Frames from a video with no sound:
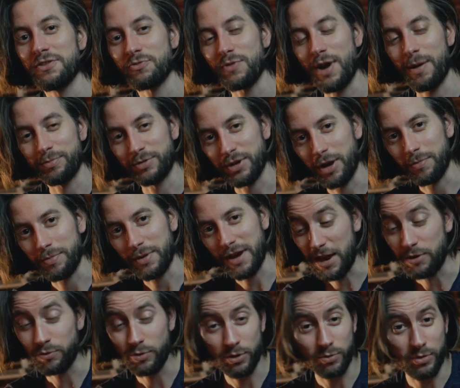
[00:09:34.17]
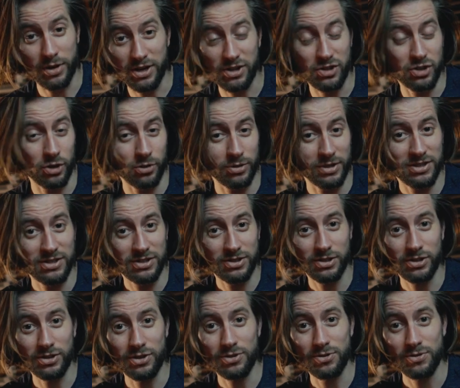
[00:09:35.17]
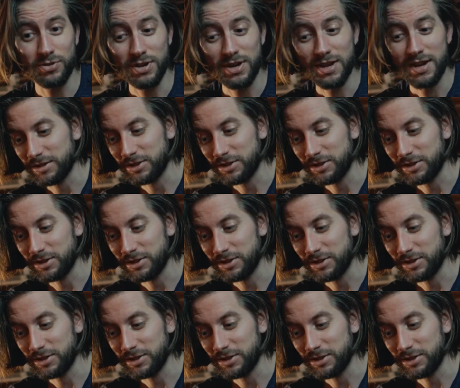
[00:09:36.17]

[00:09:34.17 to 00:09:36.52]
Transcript: wrapped up and when we can show this to you.